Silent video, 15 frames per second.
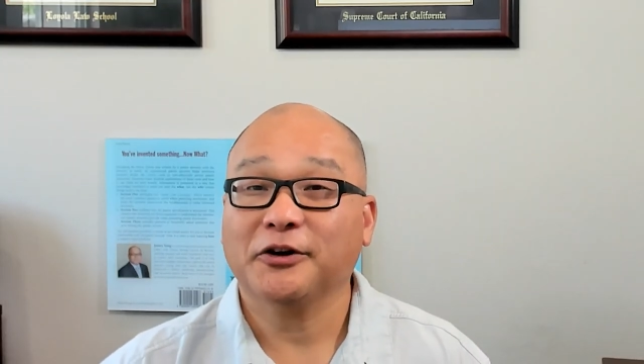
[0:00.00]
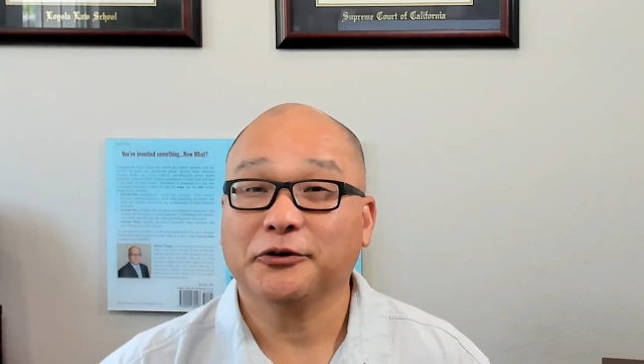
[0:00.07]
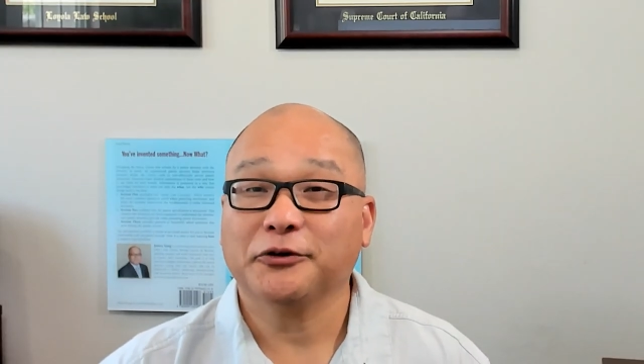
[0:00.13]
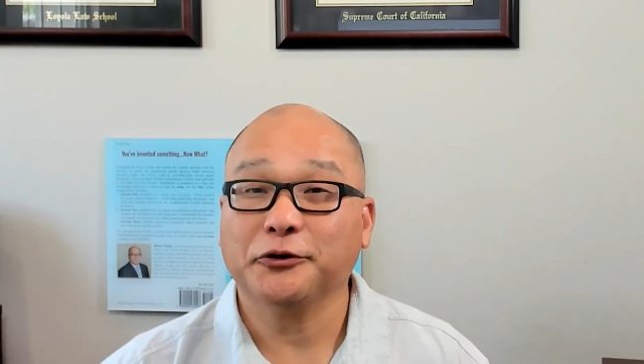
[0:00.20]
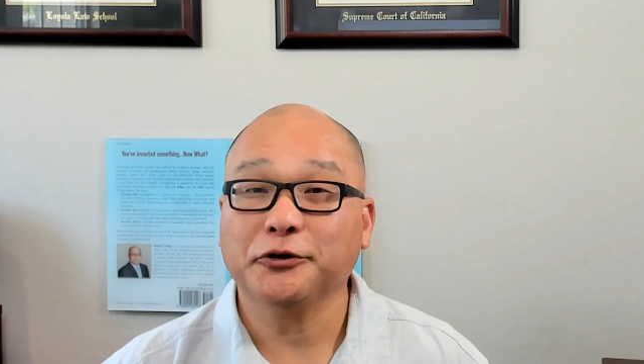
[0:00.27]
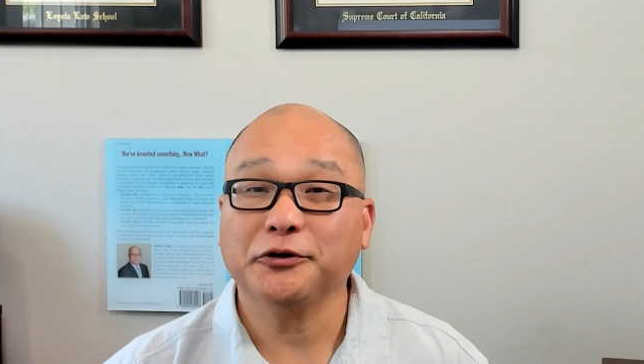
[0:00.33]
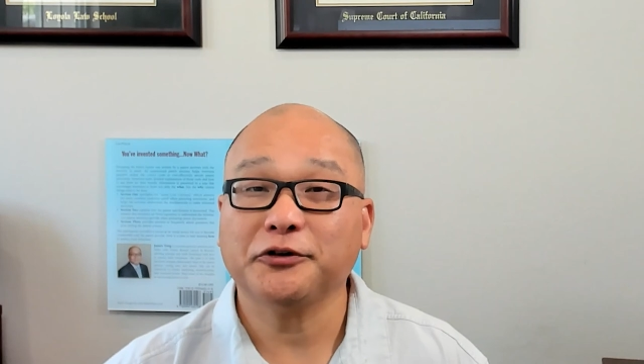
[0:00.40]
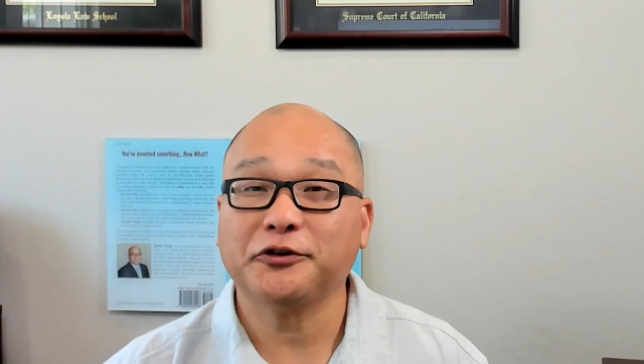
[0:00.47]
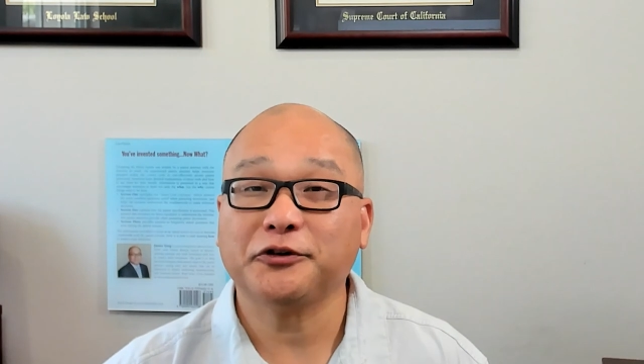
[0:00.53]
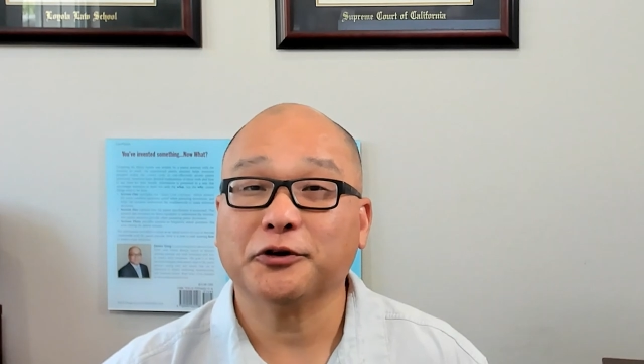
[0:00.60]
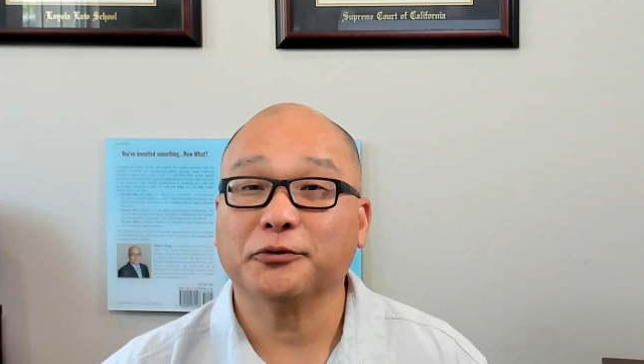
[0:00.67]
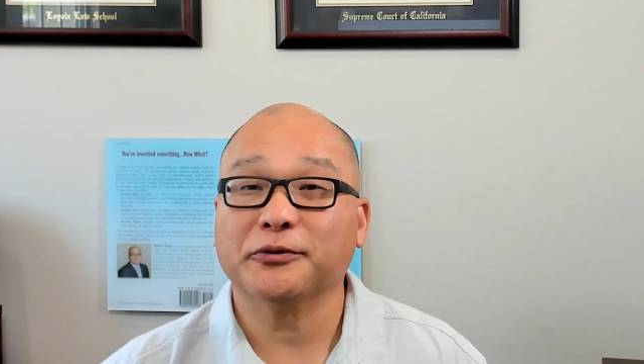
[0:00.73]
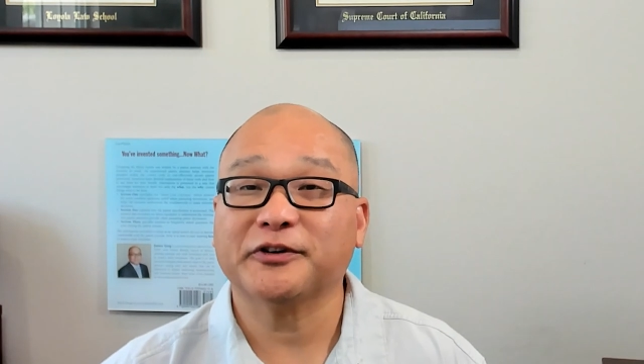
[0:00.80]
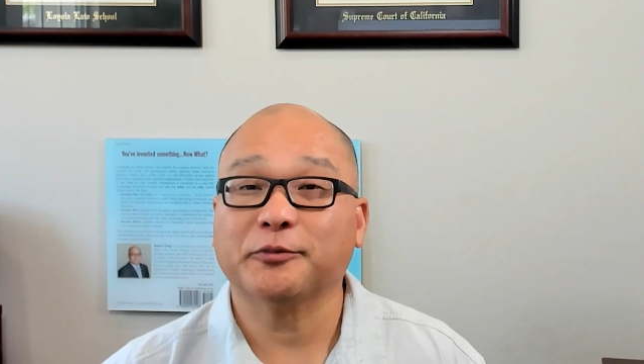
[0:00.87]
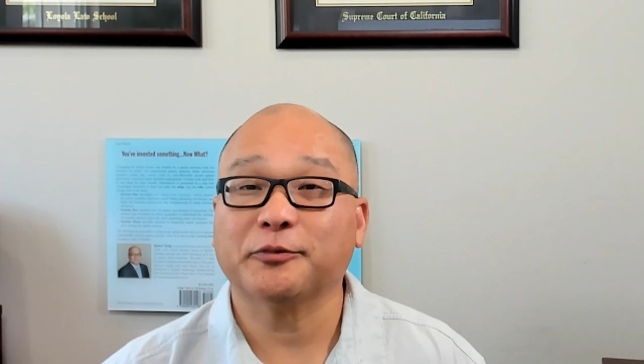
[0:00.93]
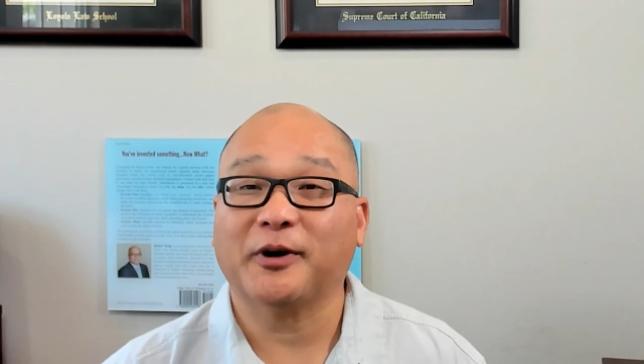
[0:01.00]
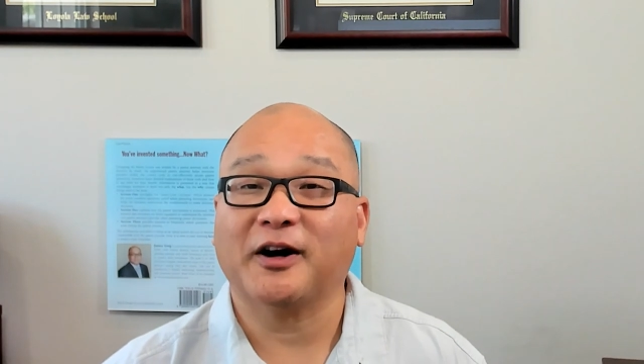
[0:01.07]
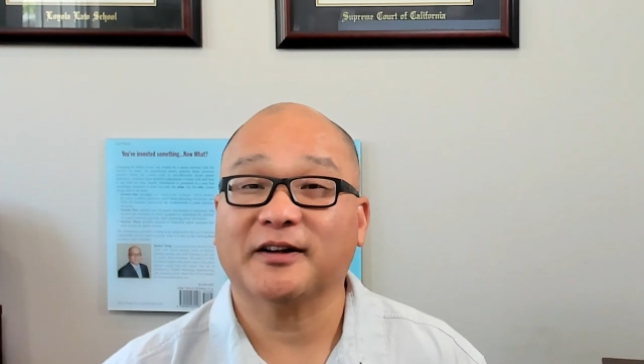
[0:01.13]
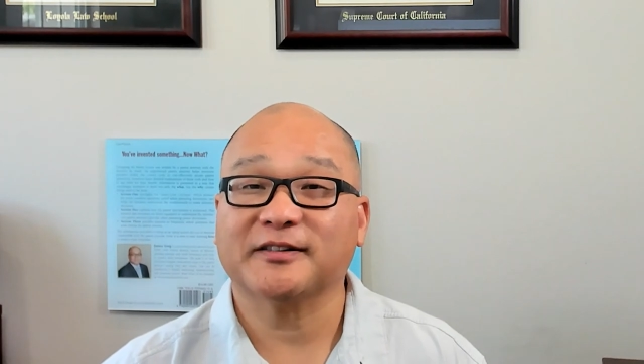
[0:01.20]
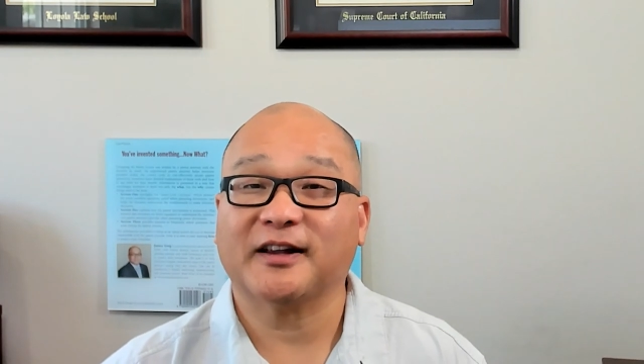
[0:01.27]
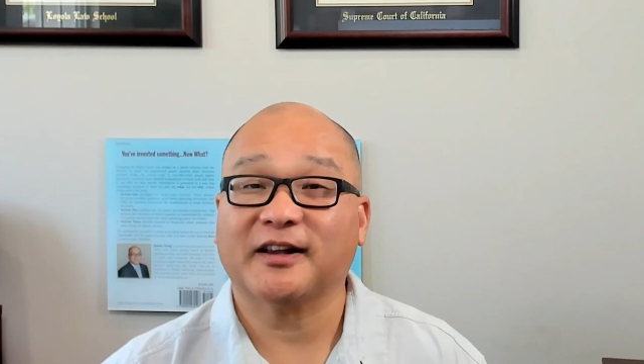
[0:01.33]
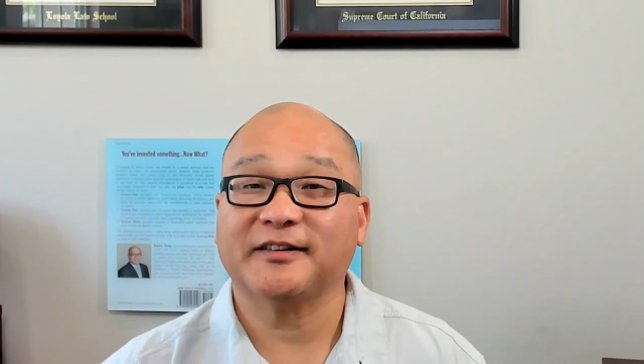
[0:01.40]
Use your
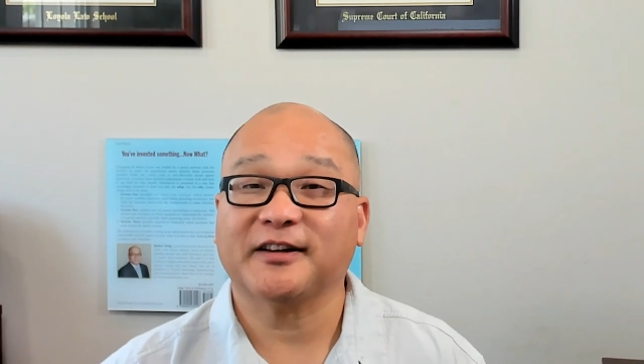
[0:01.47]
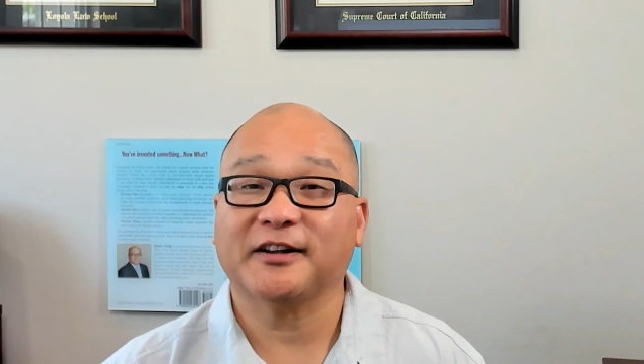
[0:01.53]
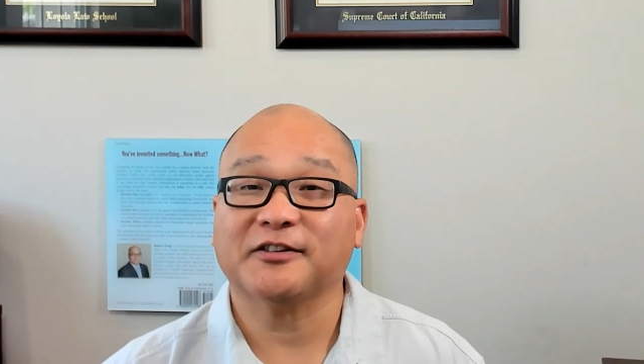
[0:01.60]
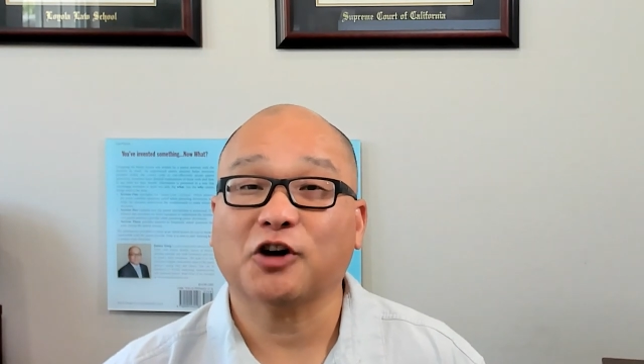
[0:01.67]
response as a